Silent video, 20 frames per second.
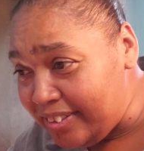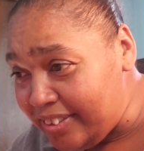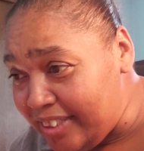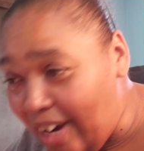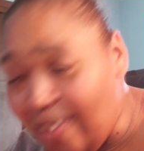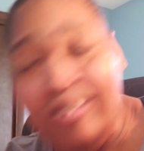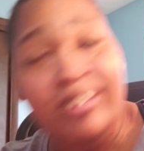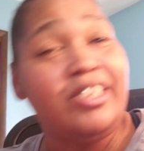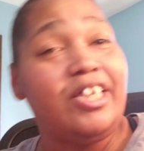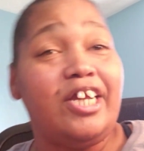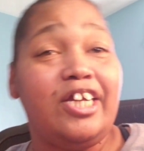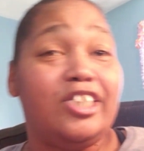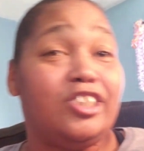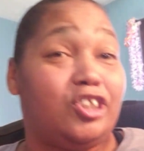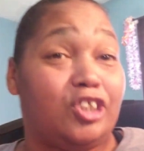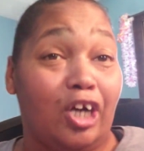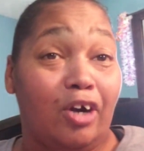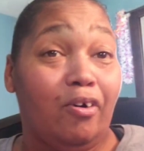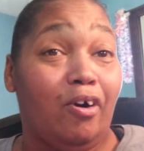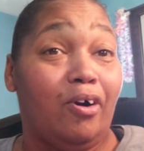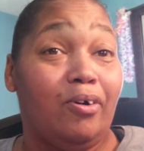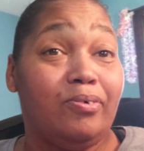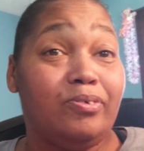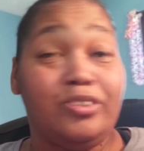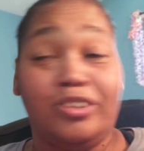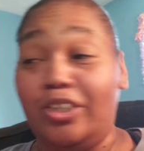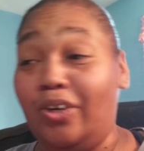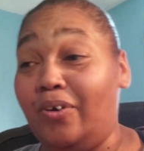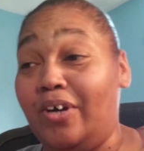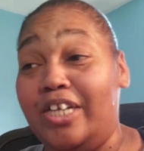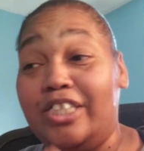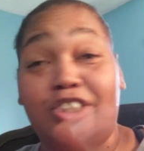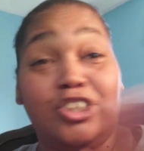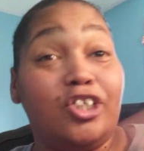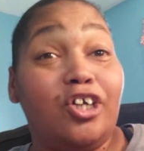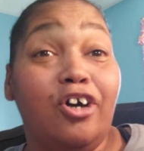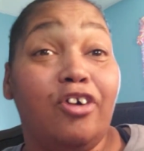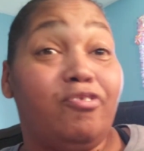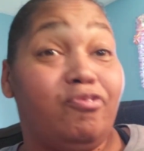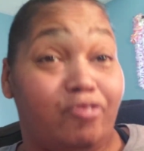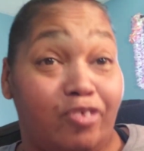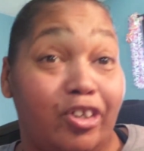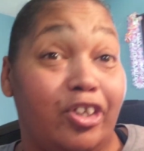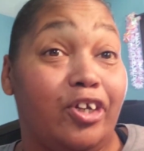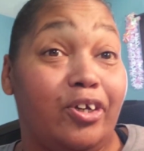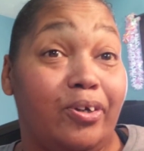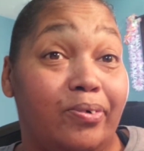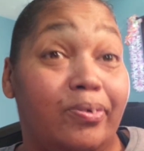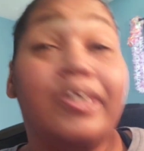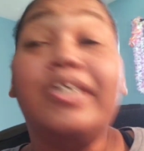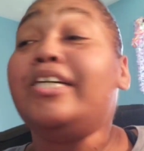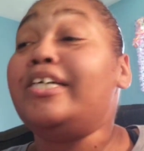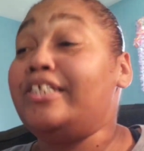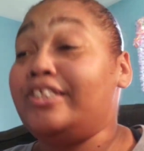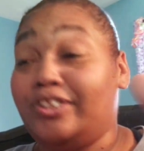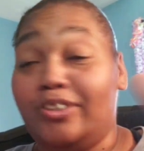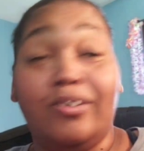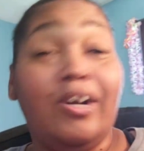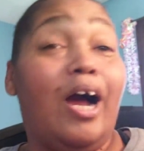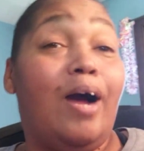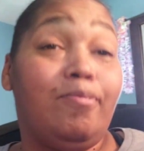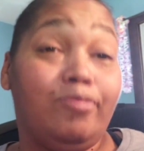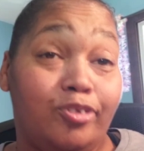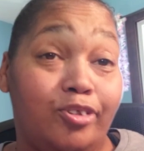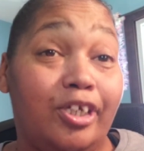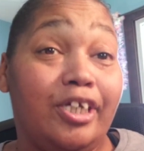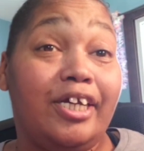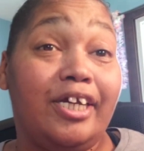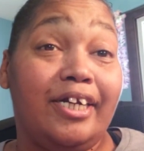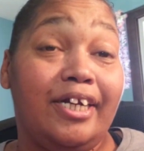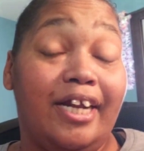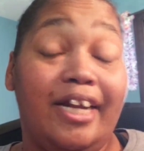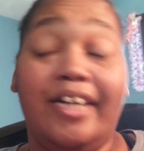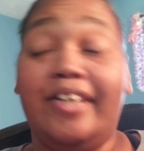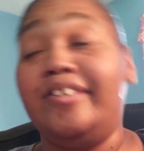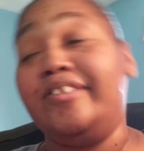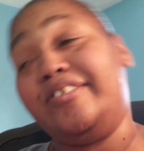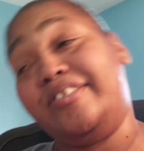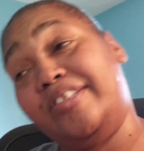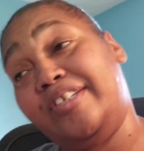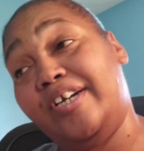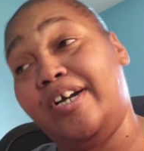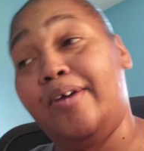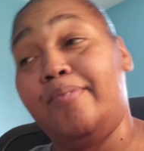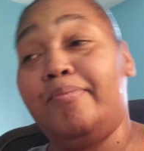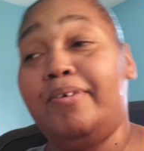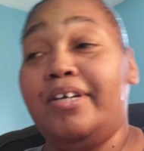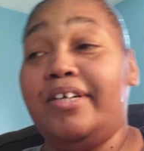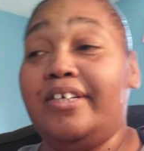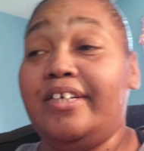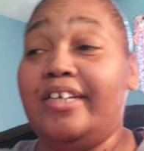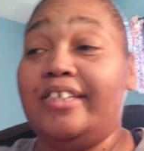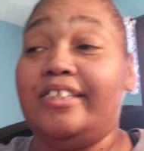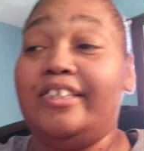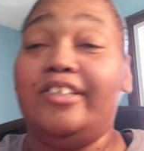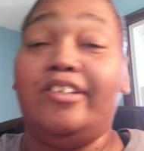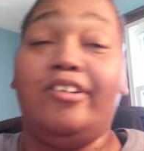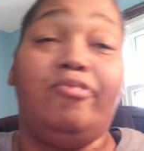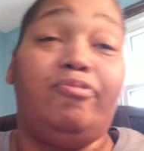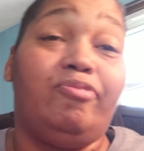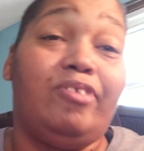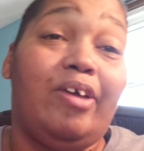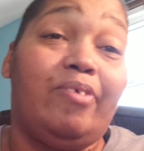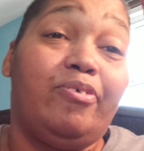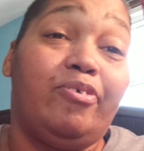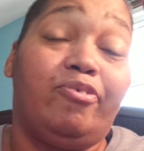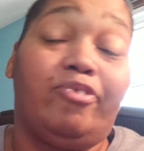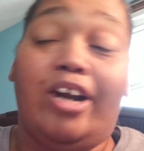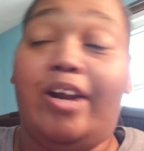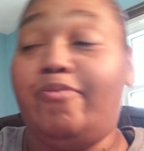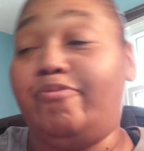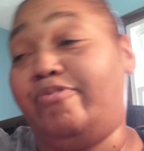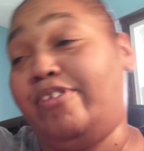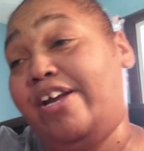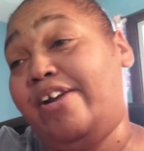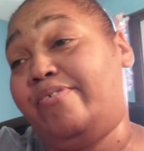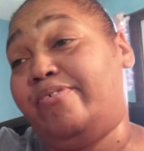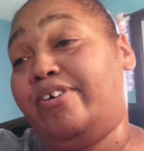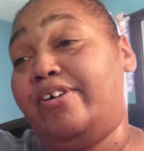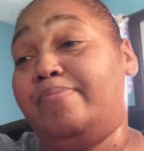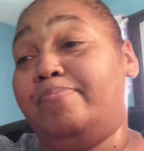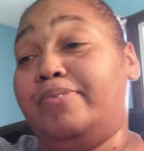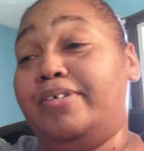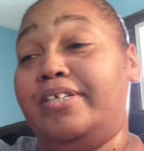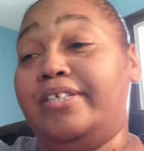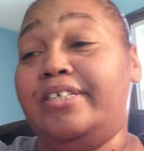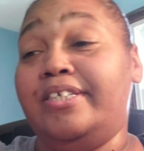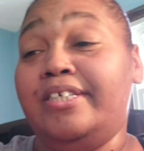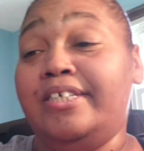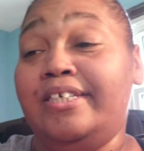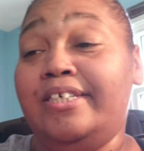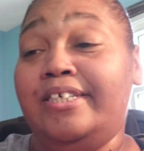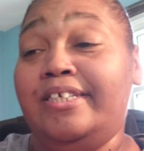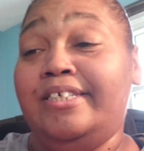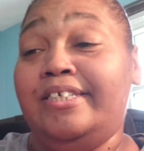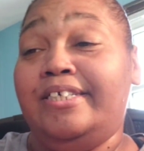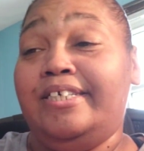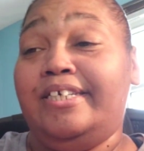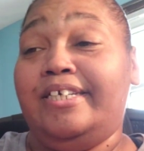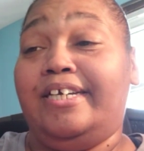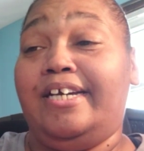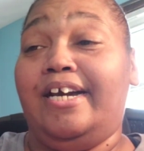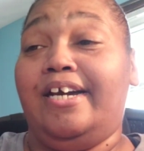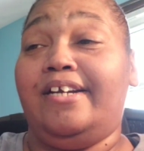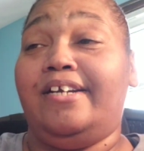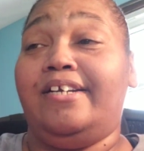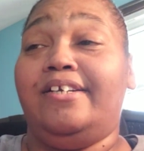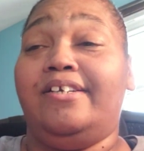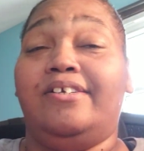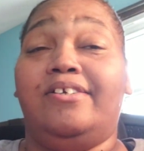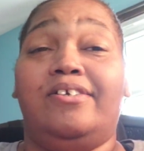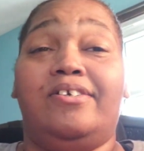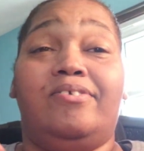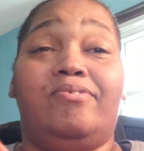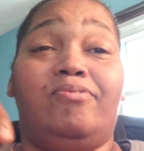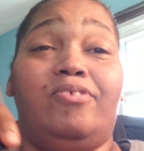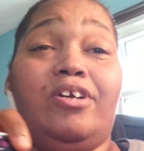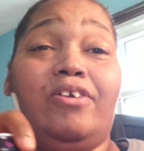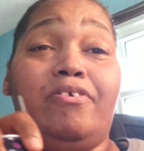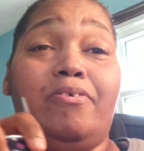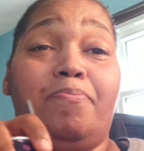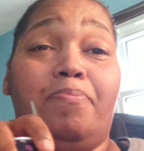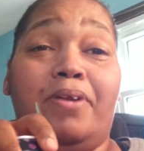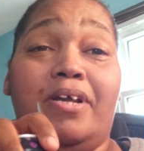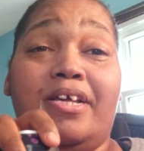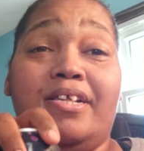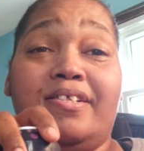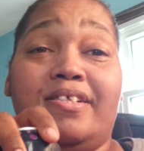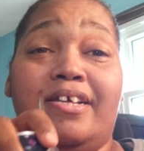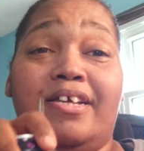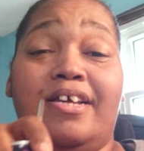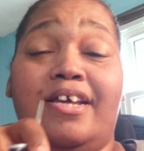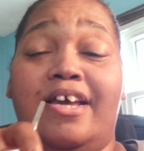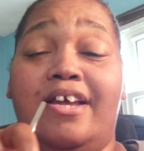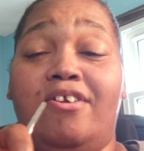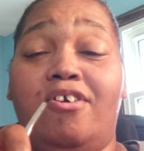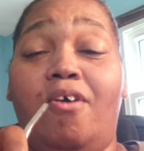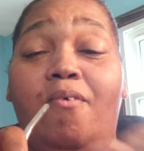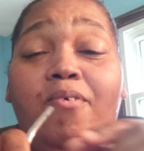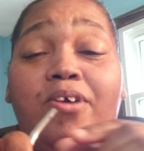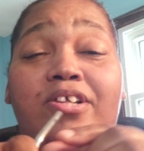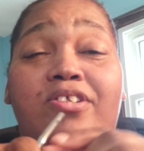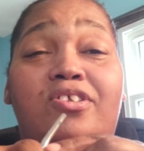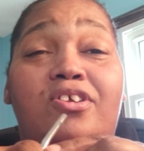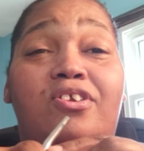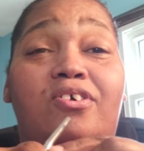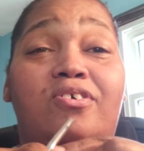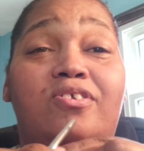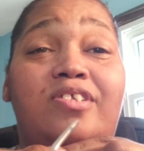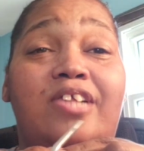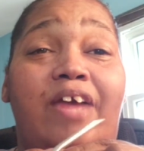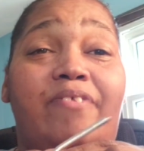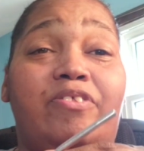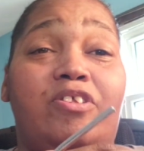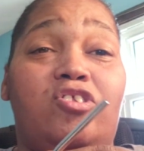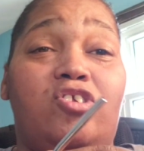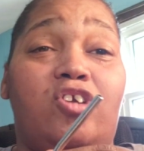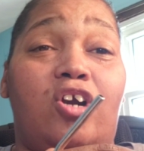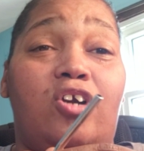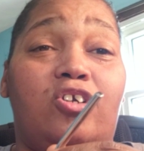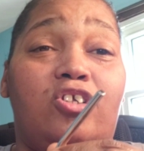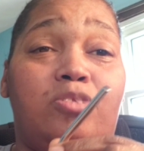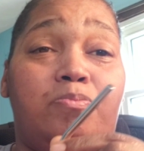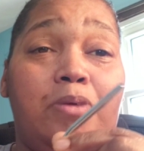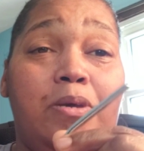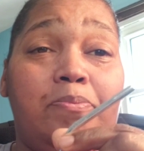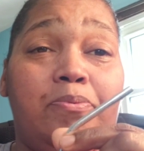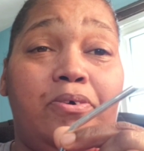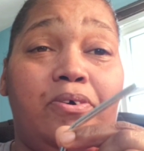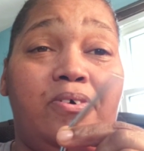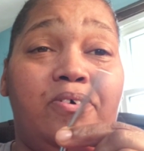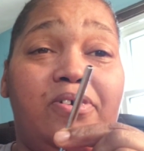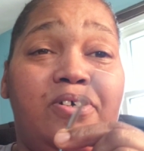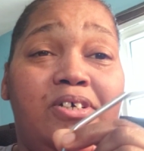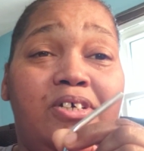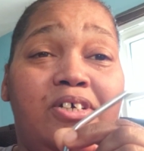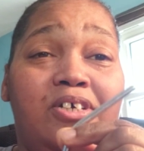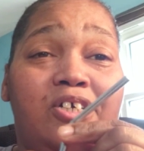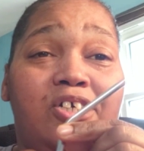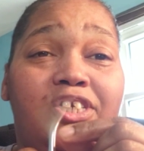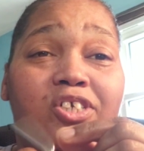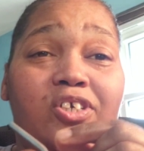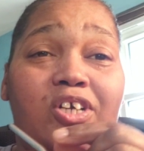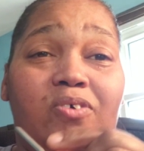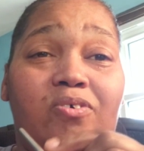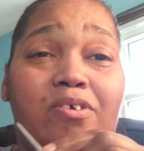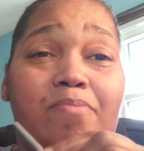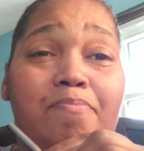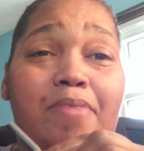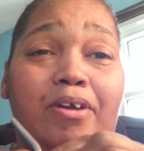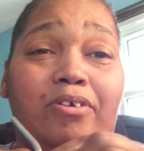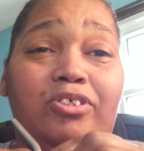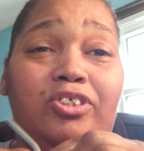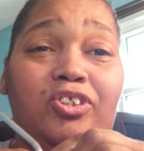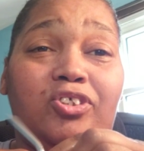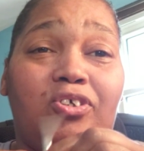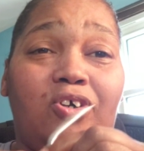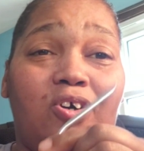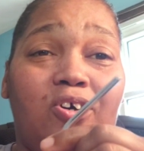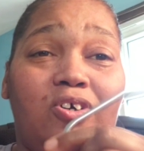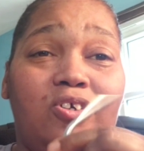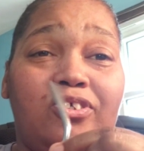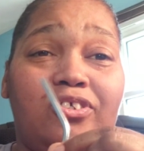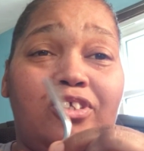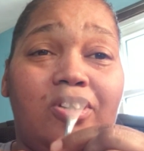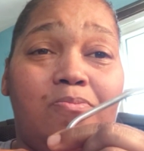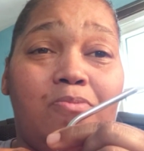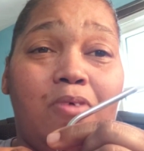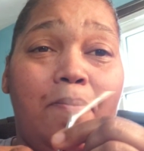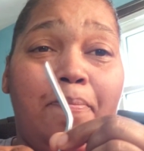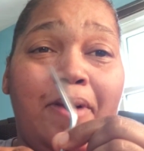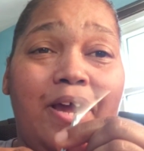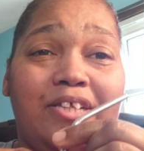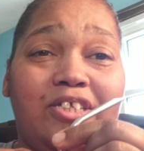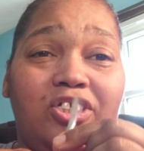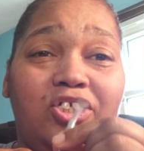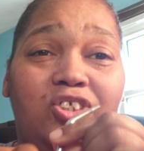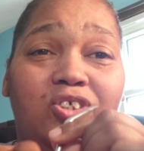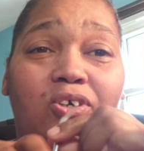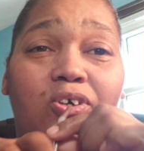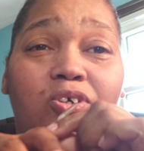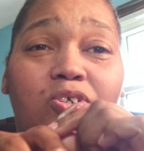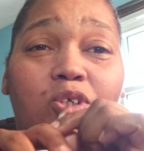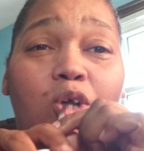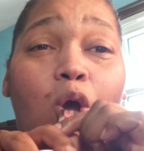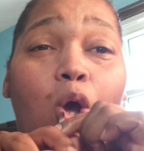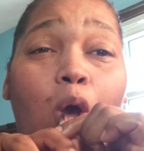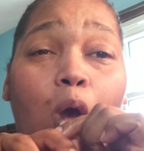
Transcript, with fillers: Everything is zero, so it's good for you. So I'm drinking that. You know, I mean, has a little flavor, grape flavoring, but it kind of want to replace it. And always, you know, save the turtles, people. Drink the metal straws, no more plastic straws.